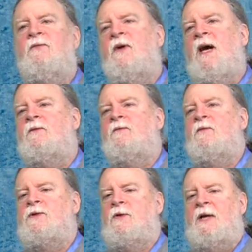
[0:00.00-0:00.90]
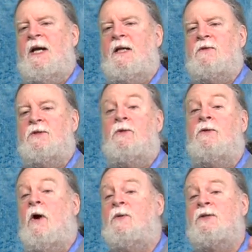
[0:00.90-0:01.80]
factor for tornadoes you
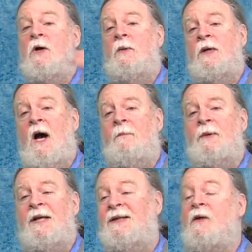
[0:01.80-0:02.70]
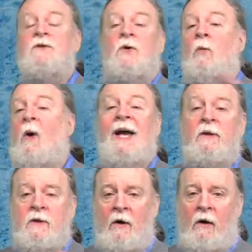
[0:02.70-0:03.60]
know is going up and the other is a
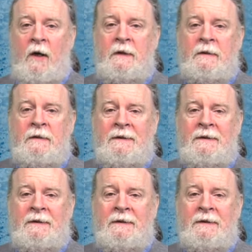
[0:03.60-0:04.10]
wild card,